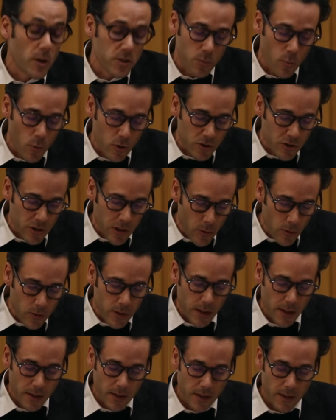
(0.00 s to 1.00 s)
much more
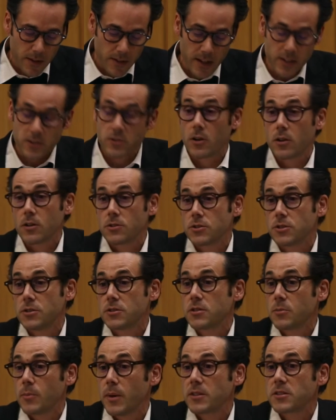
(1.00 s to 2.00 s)
slowly than the
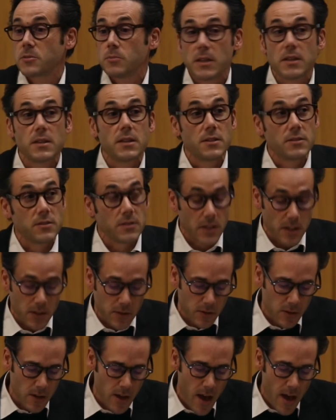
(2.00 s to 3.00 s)
technologies to best meet these
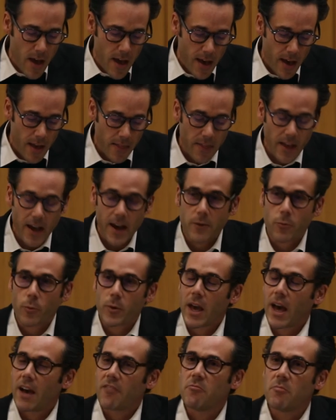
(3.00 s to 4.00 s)
needs, and that
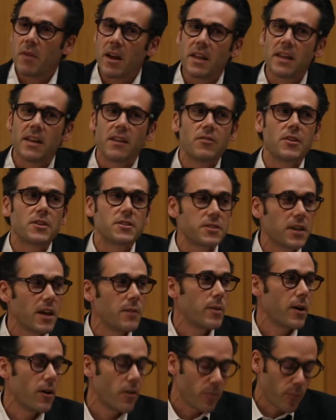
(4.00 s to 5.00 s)
we have many of the
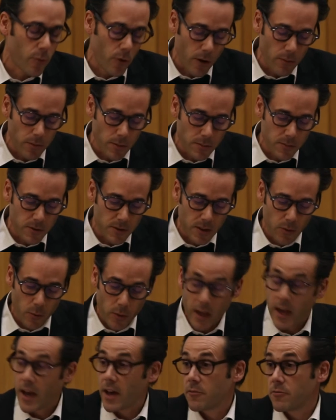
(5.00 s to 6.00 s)
same health problems that
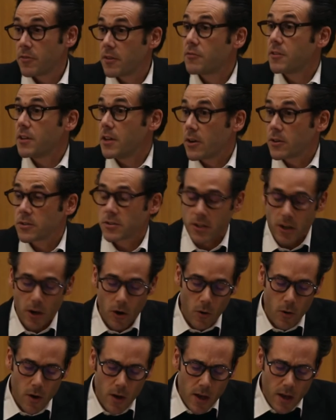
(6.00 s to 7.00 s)
we had 50 years
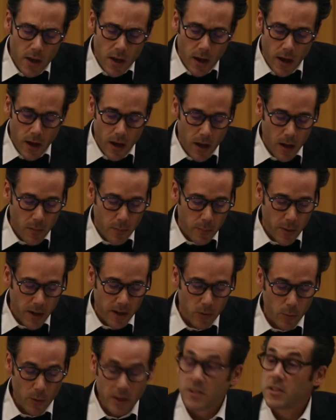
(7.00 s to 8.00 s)
ago,
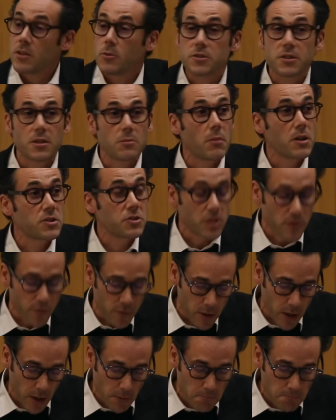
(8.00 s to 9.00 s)
but we deal with them much
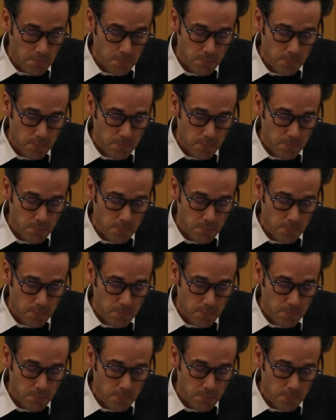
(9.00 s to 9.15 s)
differently.